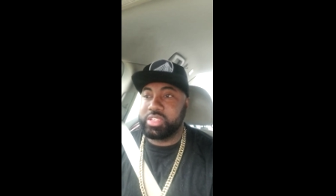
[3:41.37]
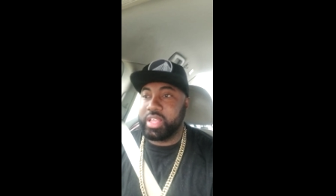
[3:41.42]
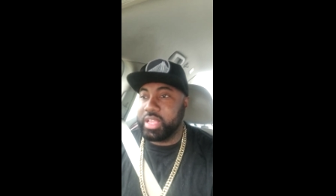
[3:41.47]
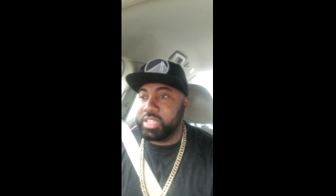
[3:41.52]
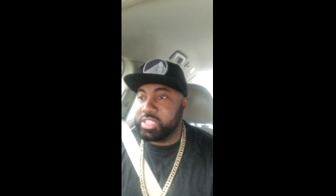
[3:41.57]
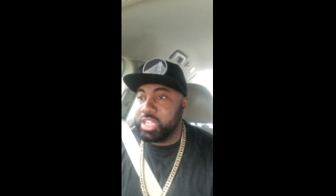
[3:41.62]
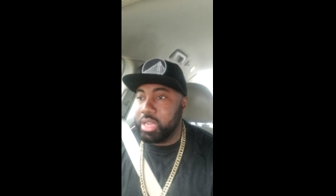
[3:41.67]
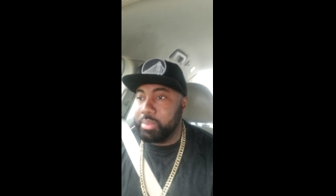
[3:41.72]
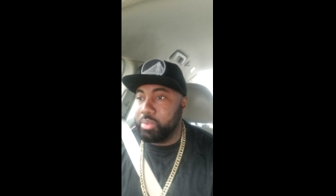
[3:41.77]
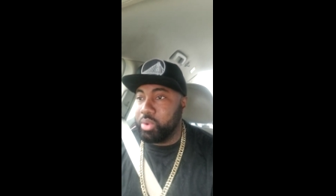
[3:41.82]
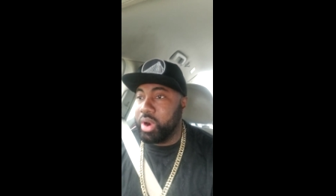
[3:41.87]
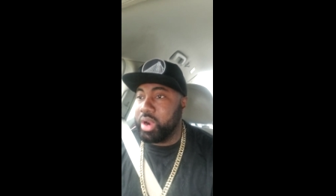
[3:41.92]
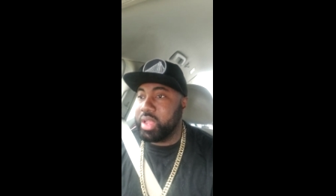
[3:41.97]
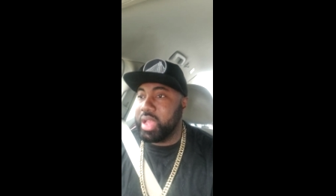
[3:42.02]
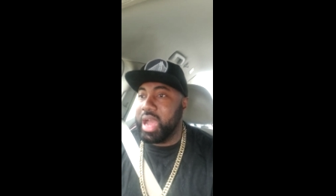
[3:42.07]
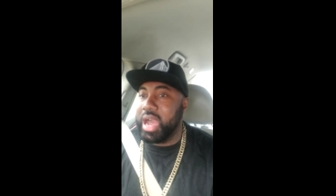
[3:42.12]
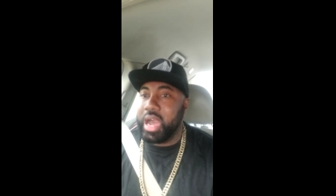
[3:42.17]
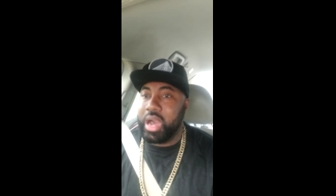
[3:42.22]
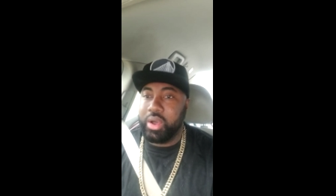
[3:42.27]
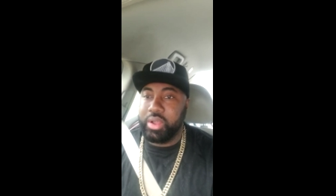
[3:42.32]
Like, it's gonna work
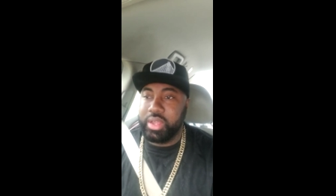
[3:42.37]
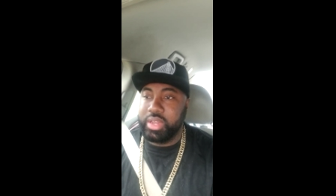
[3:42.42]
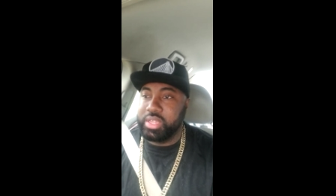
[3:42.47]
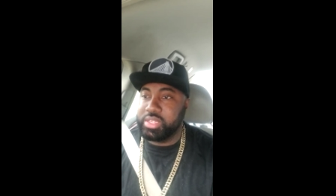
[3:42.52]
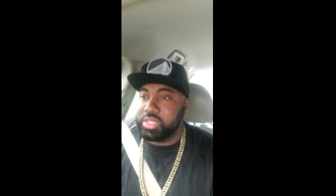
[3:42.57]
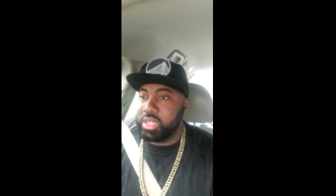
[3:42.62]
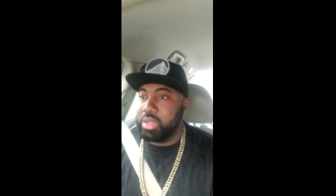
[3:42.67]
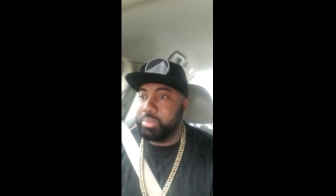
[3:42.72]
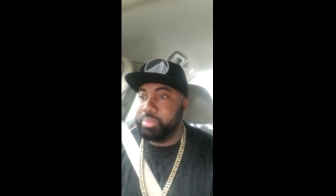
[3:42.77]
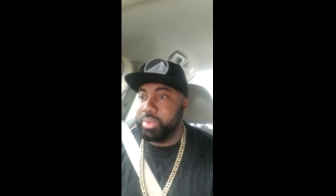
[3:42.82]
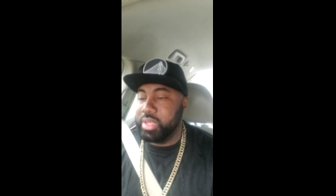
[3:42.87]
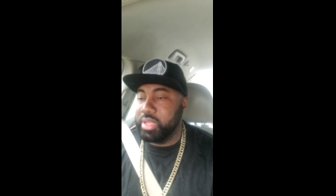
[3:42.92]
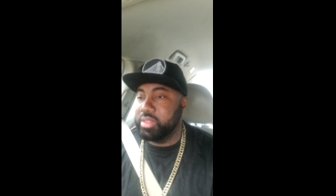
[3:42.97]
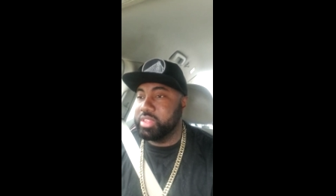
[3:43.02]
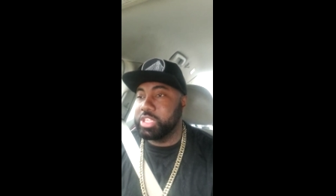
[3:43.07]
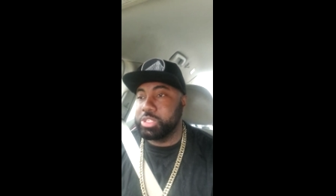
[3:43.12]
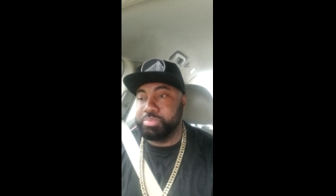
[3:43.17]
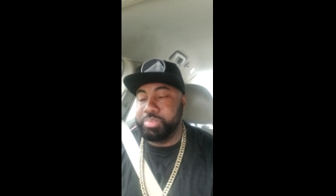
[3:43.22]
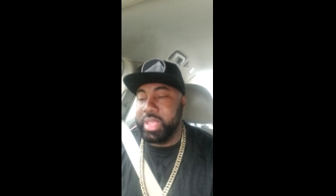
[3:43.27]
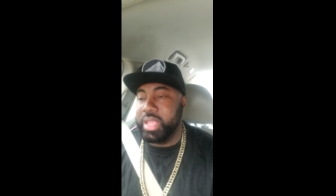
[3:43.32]
out and it's gonna be
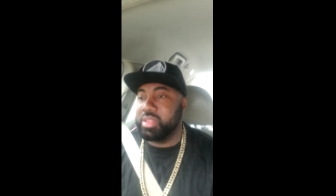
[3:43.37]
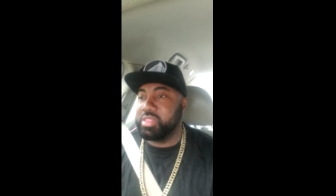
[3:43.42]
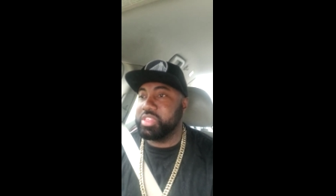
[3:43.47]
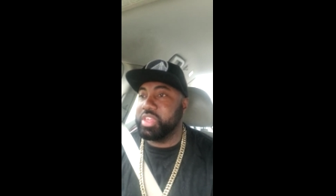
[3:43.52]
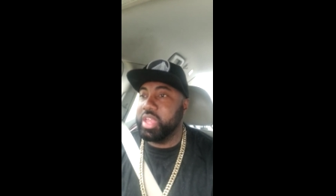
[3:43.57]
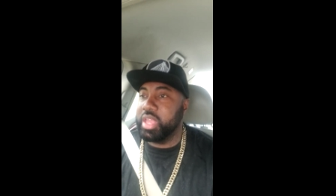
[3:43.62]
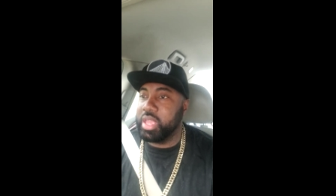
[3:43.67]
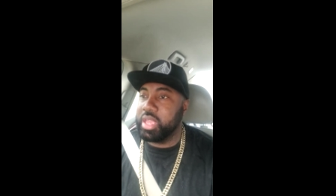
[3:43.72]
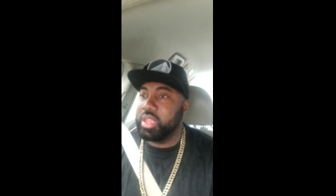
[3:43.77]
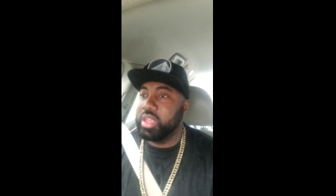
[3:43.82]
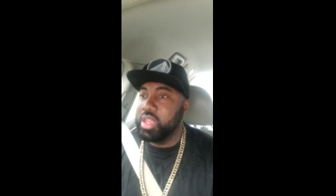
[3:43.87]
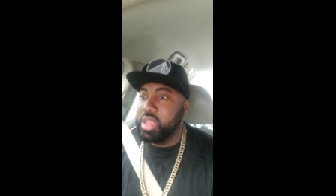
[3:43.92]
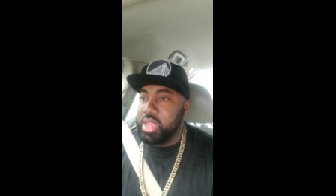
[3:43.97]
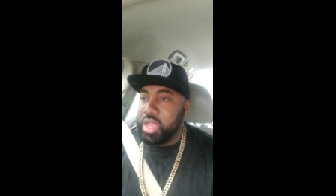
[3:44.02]
this big thing.